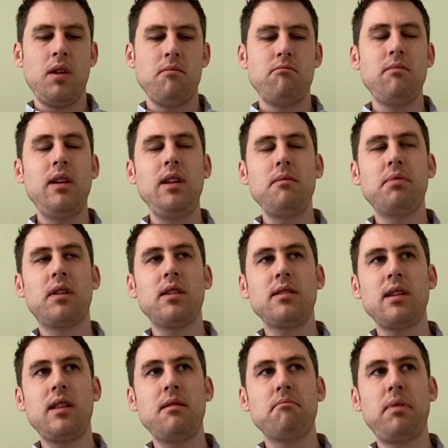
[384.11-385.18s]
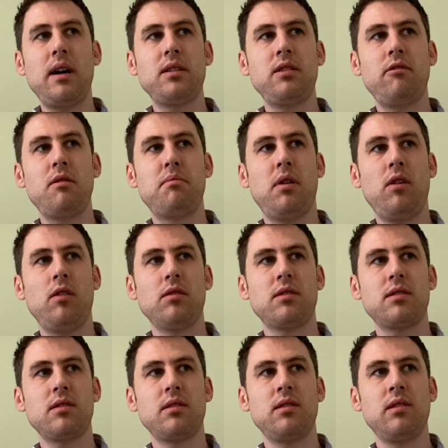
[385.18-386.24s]
Mainly because I think battle
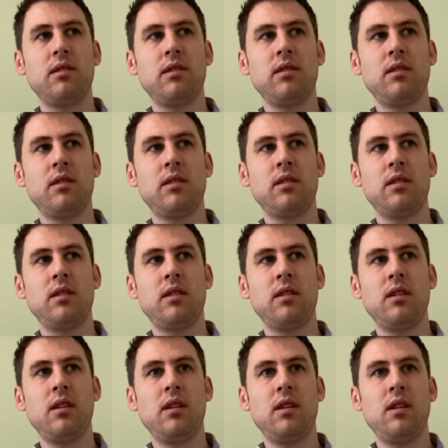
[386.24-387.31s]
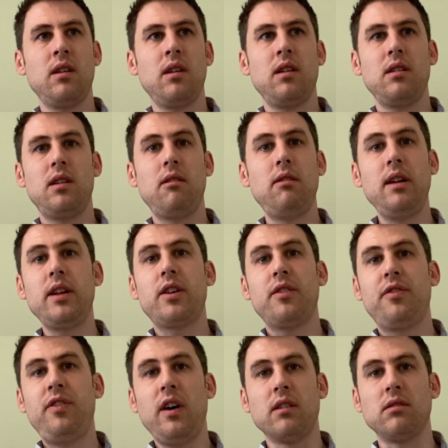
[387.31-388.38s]
reports, they're really good
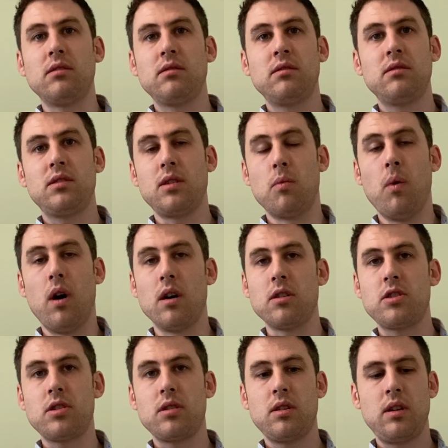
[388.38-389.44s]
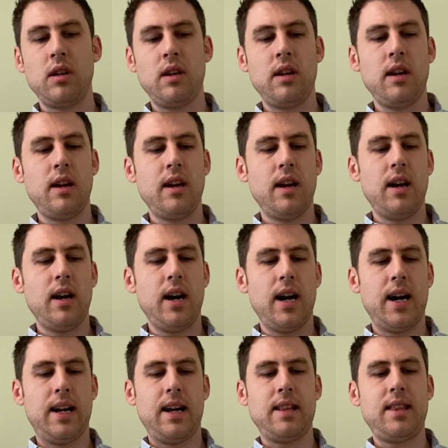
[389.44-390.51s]
fun to watch
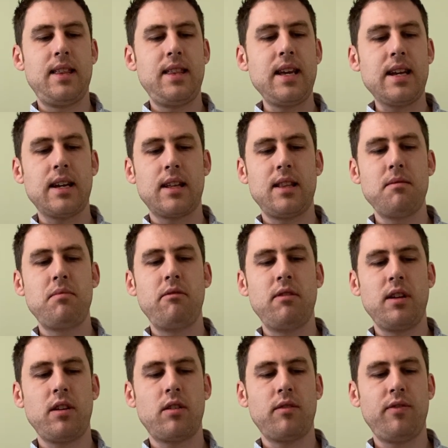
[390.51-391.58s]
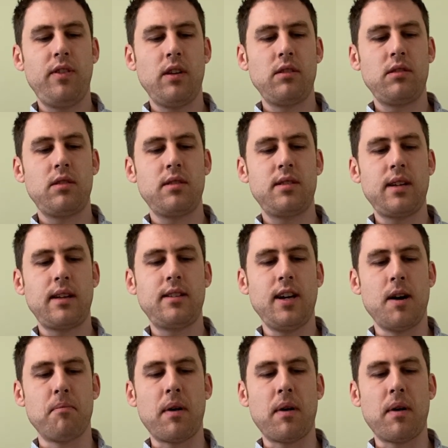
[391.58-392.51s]
and I think they'd be really good fun to set up.